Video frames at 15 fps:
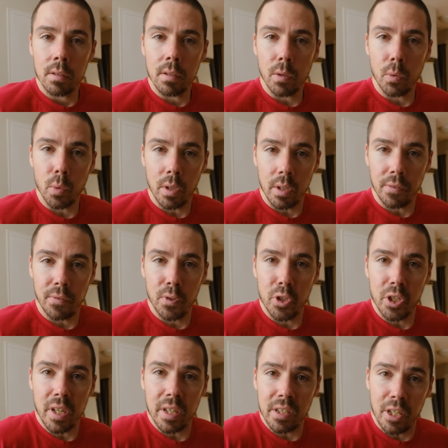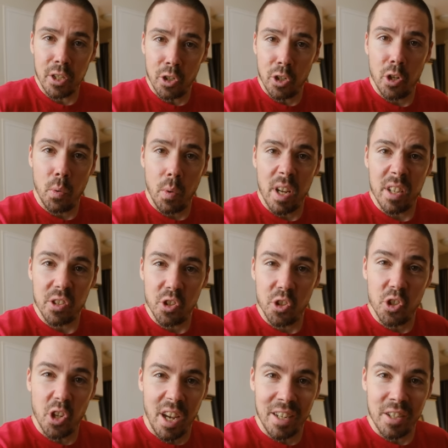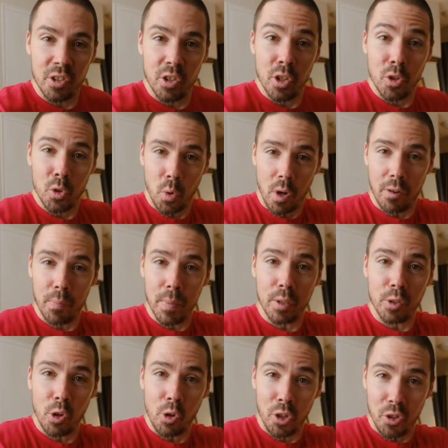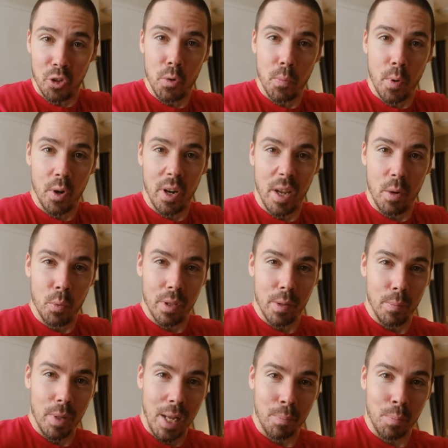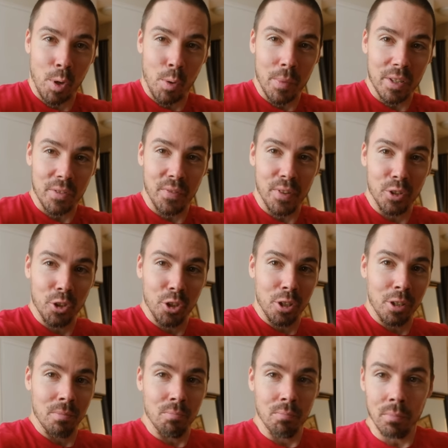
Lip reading: So we're on the Fuji XH2S Zeiss 12mm Tony 2.8 with a black ProMist filter.